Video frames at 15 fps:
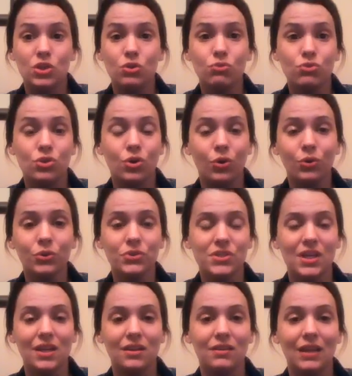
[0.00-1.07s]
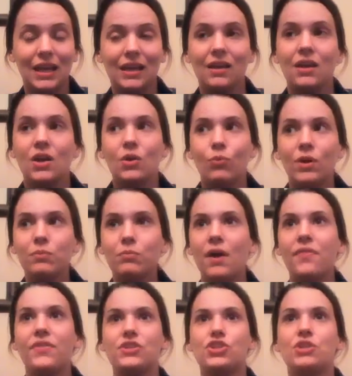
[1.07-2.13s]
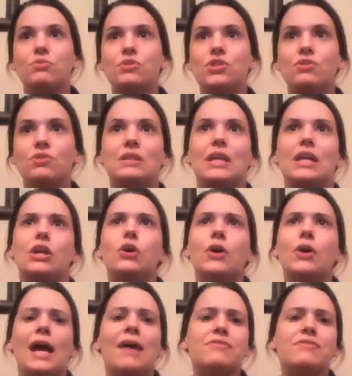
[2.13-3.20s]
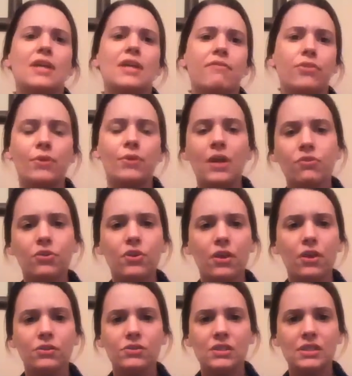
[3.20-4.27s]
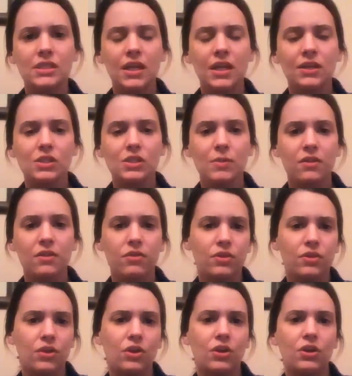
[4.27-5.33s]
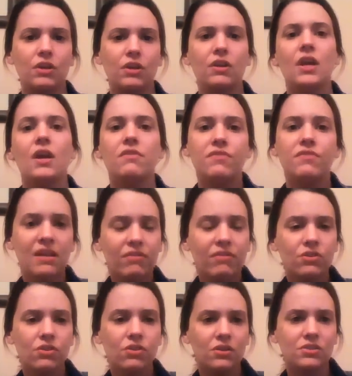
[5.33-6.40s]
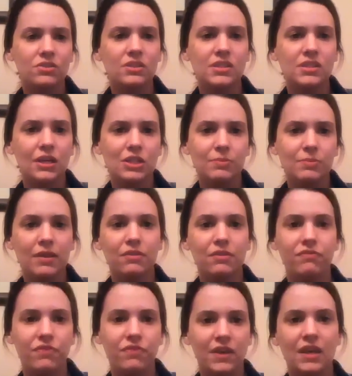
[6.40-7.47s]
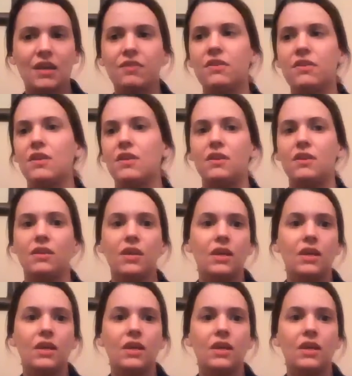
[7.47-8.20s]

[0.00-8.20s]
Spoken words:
huge goals. And like one month she was doing like, okay, I have to have $300 in sales by the 3rd and $500 in sales by the 5th, and then